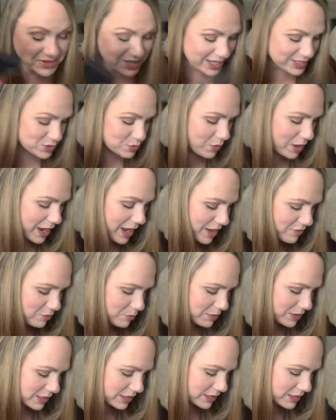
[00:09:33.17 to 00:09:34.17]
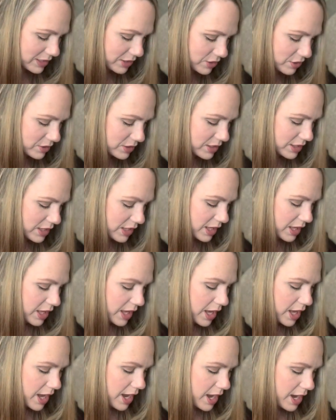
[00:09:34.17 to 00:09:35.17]
that's why I have a pick in here.
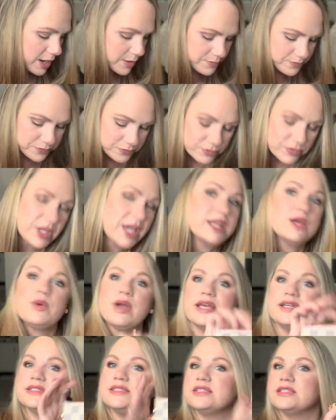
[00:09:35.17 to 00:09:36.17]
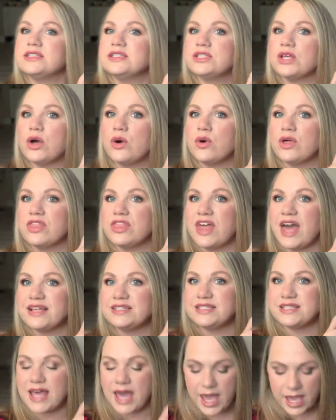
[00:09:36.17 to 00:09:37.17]
Um, anyways, so
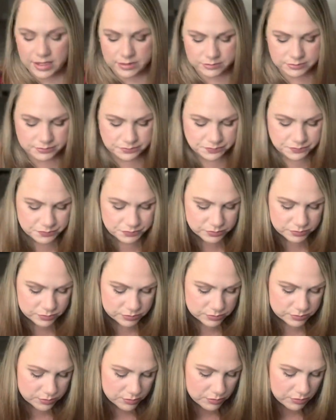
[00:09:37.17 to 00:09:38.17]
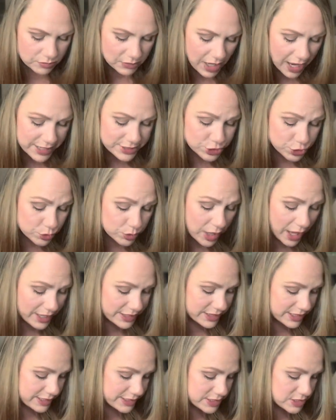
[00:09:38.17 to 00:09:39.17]
that's that. I do
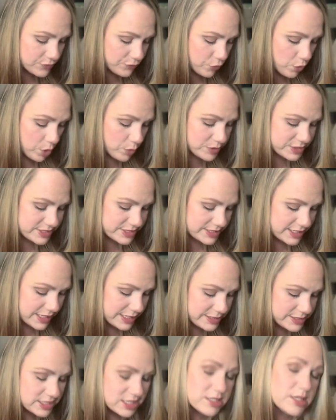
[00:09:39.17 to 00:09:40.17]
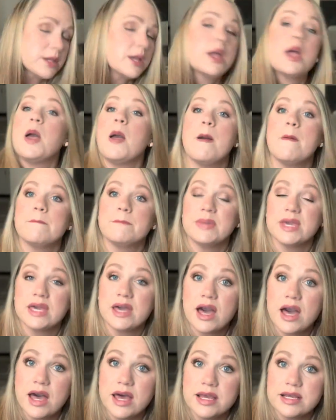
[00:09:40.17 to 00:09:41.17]
like this for receipts
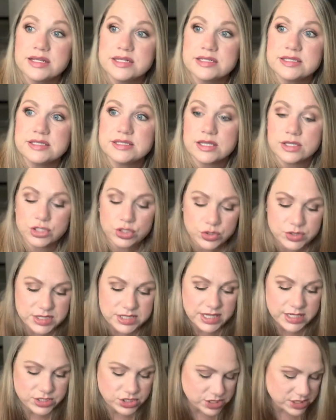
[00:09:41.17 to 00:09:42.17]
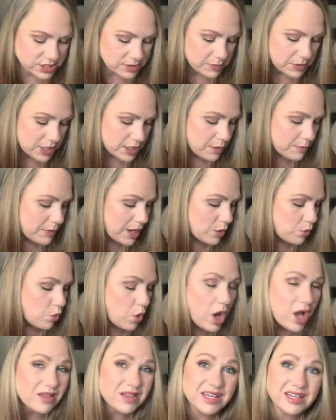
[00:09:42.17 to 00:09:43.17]
because you'll see in just a minute my
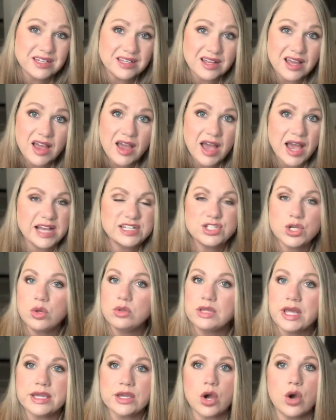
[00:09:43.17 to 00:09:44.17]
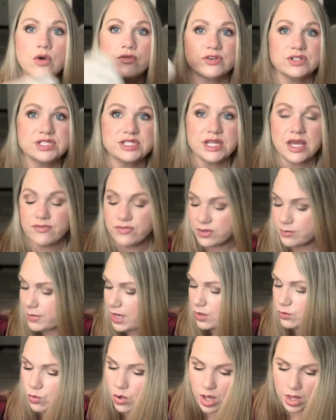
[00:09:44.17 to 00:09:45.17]
wallet. I don't like overstuffing
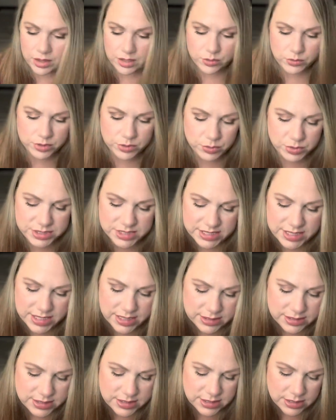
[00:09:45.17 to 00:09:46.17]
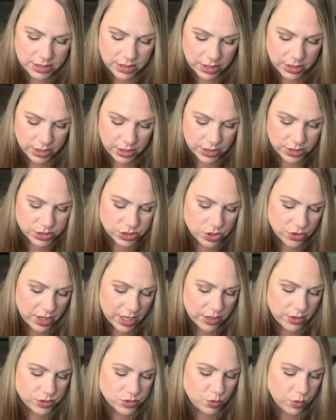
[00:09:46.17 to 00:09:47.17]
my wallet with receipts. So
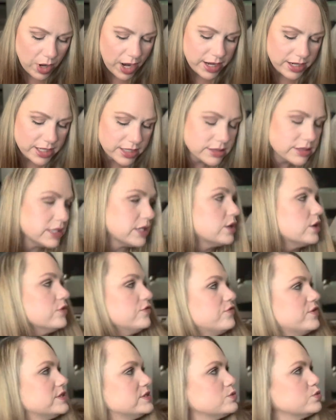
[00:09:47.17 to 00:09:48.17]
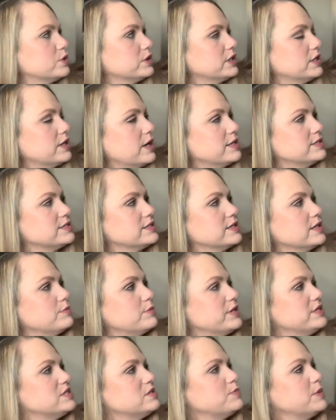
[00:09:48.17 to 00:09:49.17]
that goes right in there, fits really nicely in
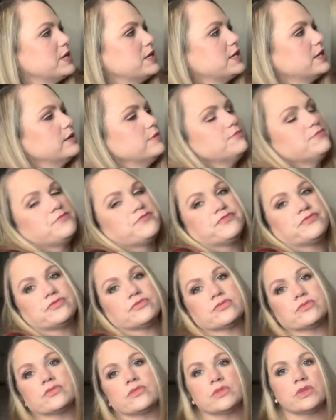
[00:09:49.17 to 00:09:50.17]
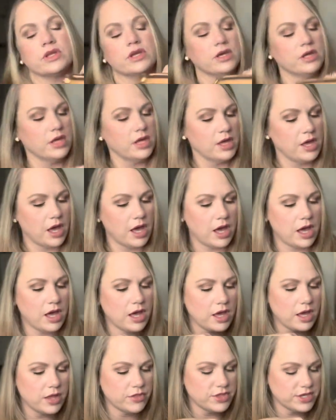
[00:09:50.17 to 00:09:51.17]
my Speedy.
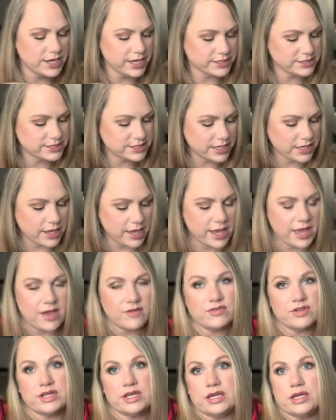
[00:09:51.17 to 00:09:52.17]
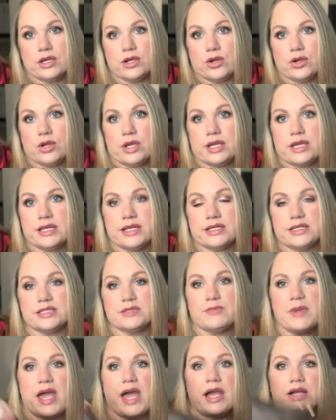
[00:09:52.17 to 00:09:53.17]
Uh, the next thing I have in here is
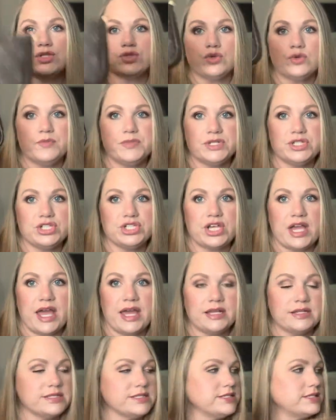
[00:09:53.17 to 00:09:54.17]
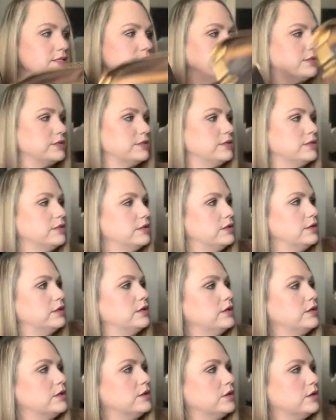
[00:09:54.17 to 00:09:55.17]
my actual pochette,
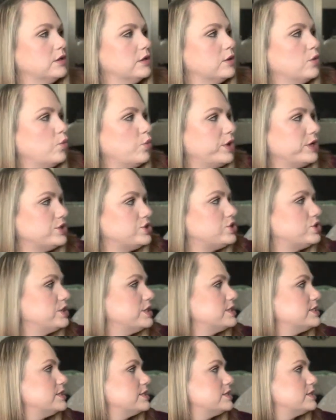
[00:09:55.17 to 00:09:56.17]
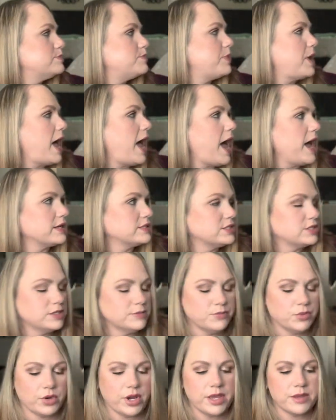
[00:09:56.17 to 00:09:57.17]
which this is packed to the
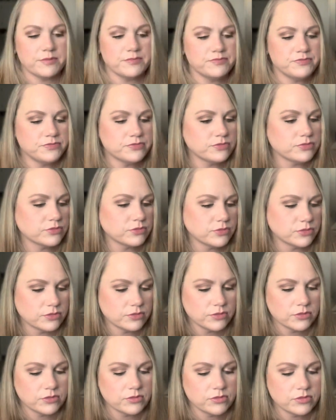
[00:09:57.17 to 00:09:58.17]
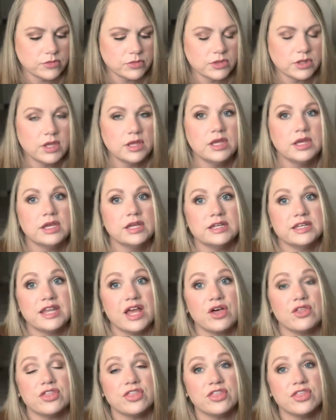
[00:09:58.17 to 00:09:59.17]
brim.
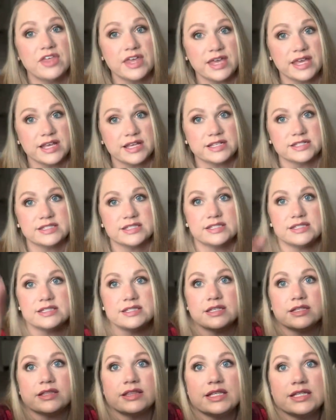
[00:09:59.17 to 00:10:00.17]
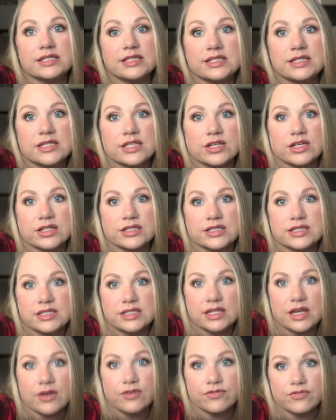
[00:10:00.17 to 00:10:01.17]
Now this, this is the good
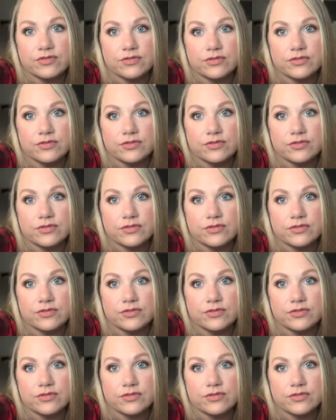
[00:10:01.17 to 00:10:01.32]
stuff.